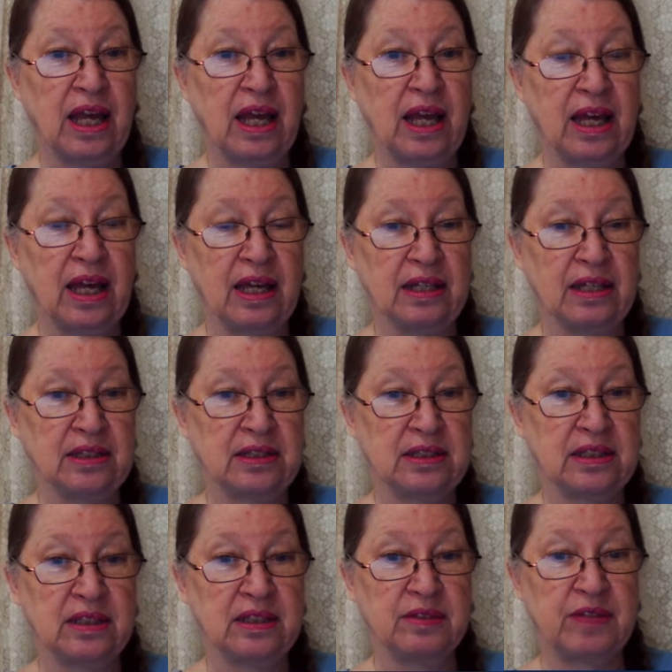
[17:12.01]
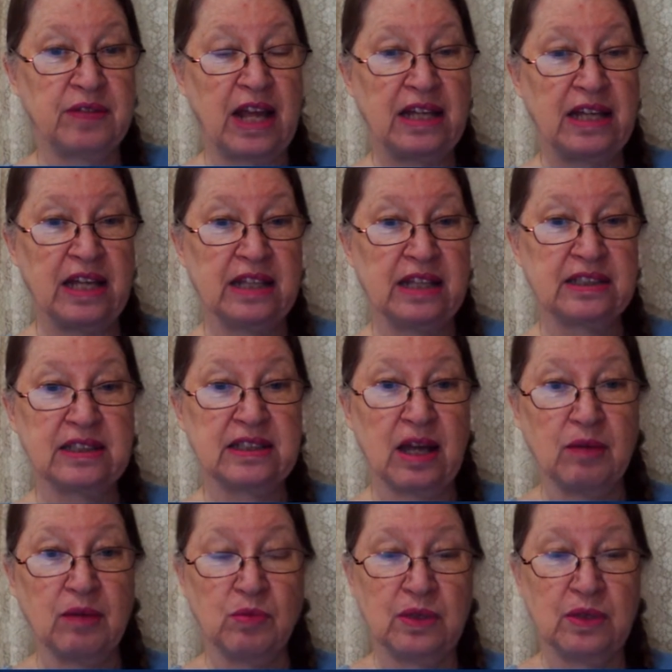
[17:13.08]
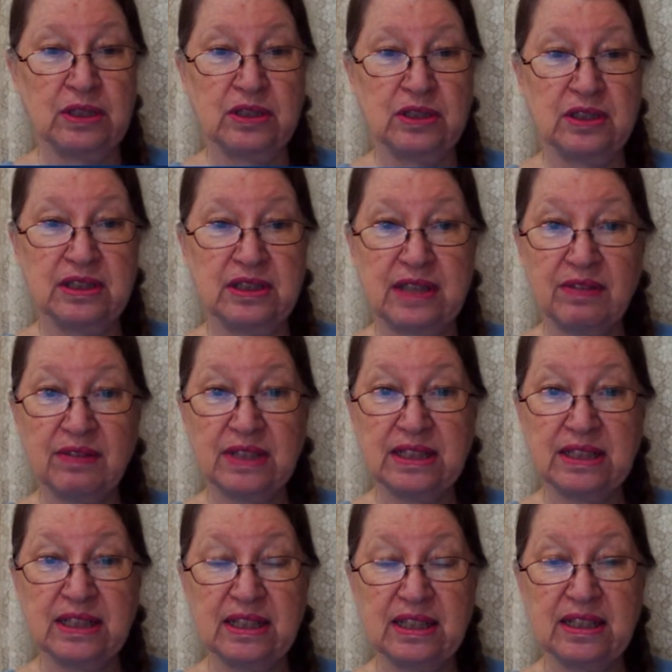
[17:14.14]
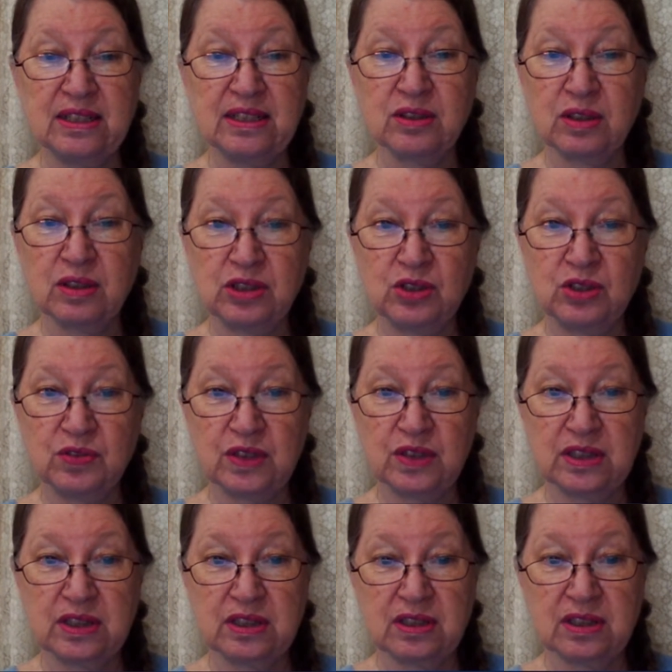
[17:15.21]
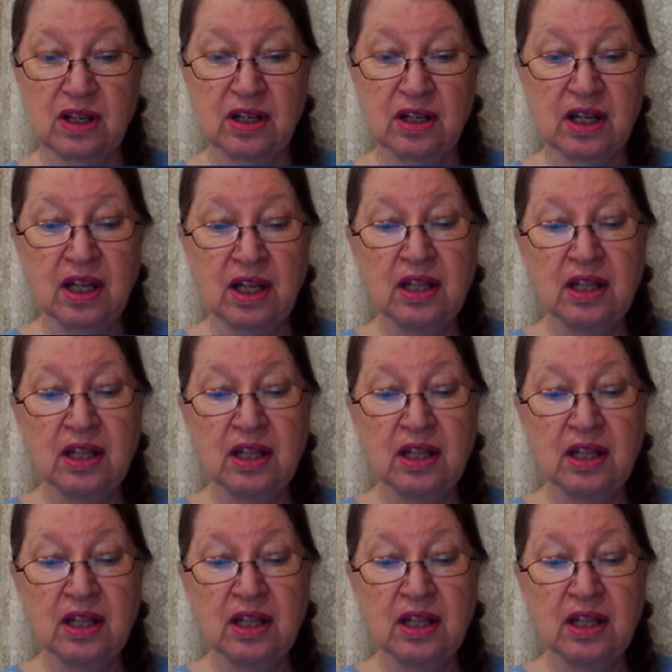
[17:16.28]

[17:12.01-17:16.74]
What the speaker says: And yet Psalm 117 is only 2 verses long.